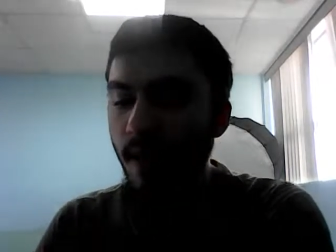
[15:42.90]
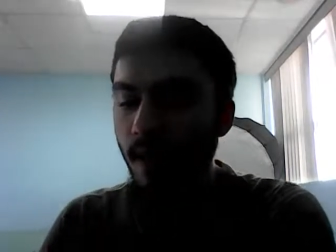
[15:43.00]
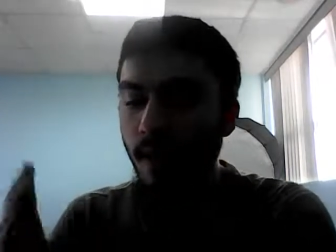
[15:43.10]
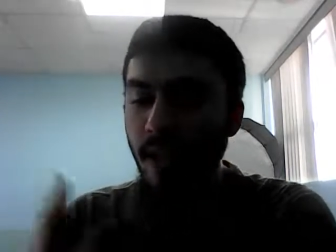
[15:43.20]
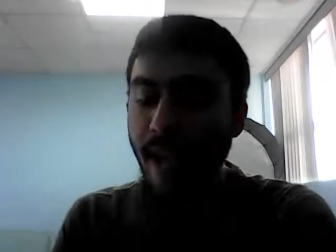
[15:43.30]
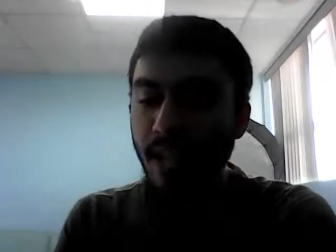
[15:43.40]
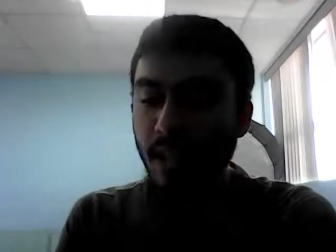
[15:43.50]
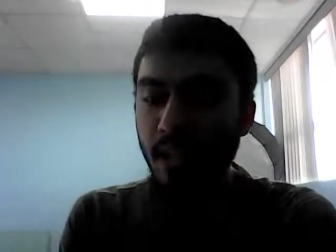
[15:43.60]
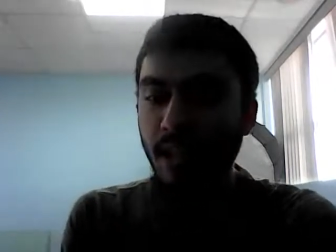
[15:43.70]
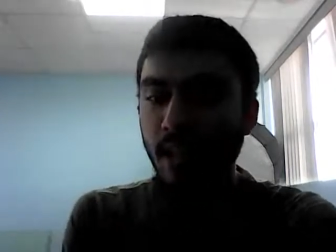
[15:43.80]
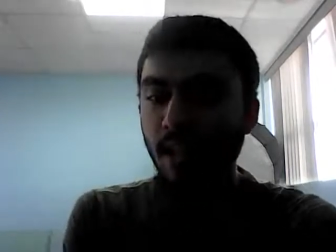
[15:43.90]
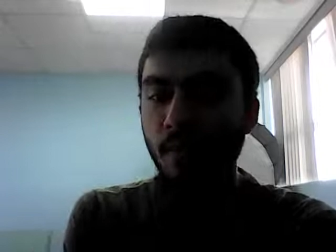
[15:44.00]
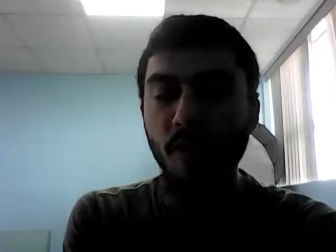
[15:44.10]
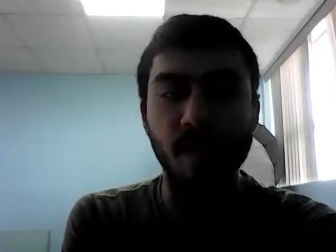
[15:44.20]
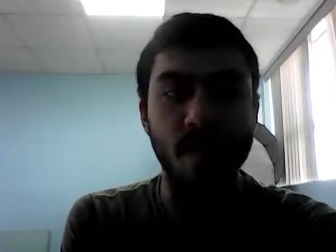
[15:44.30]
an actor in the
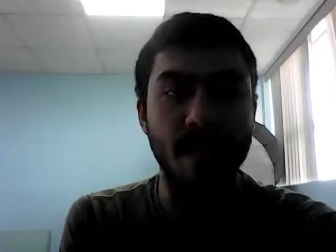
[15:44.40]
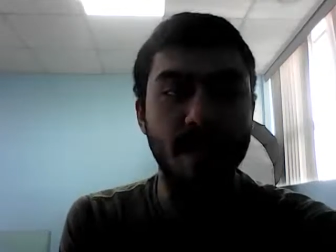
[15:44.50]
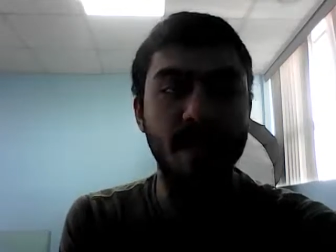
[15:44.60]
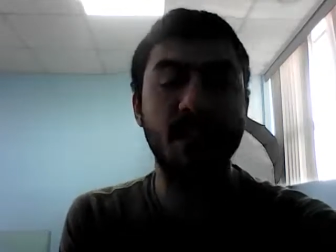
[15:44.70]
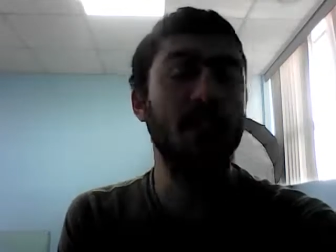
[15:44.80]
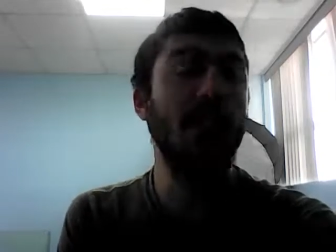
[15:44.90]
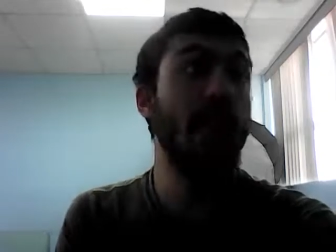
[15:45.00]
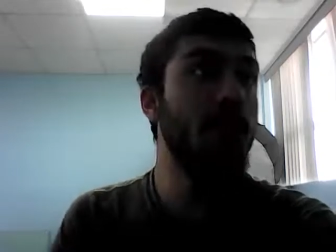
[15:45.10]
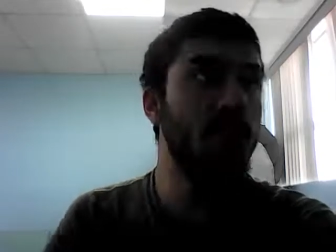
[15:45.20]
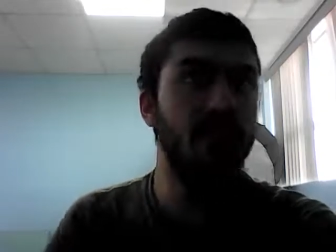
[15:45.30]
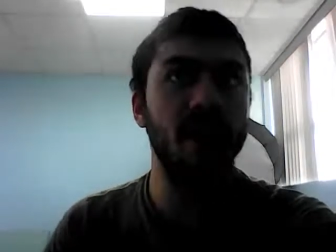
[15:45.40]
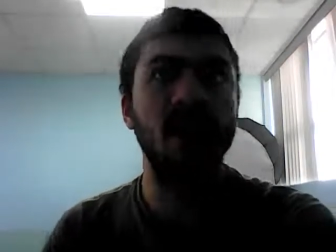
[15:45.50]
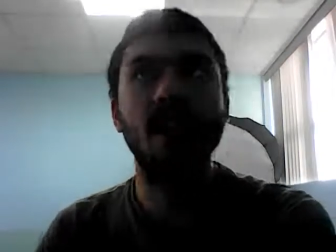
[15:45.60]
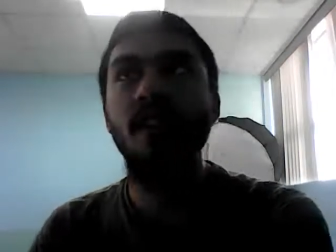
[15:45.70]
movie The Message. It's a great movie.